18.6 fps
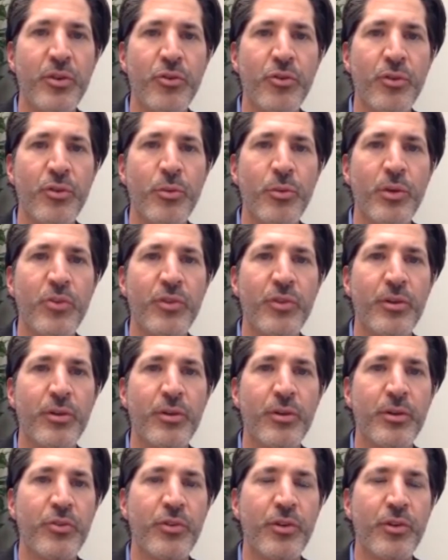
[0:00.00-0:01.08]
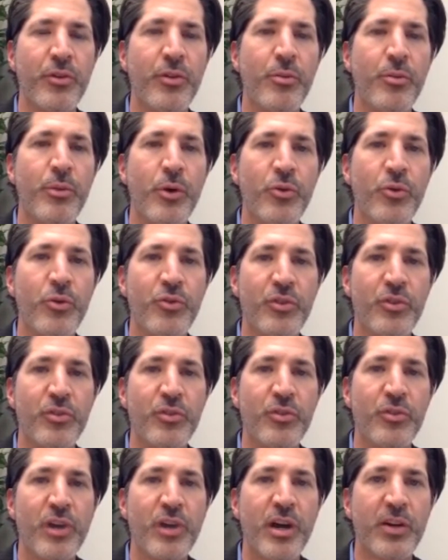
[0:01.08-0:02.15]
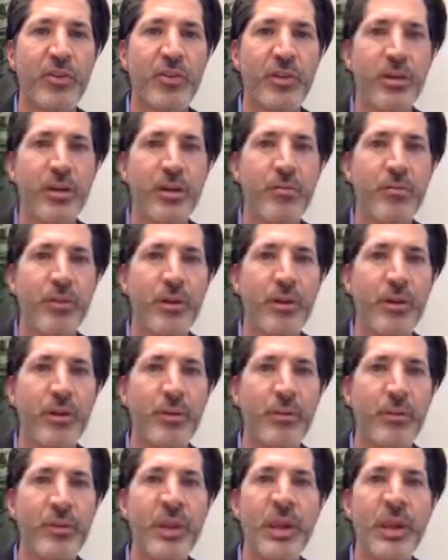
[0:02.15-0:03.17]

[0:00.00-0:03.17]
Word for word: those are the ones that are considered the most toxic of them.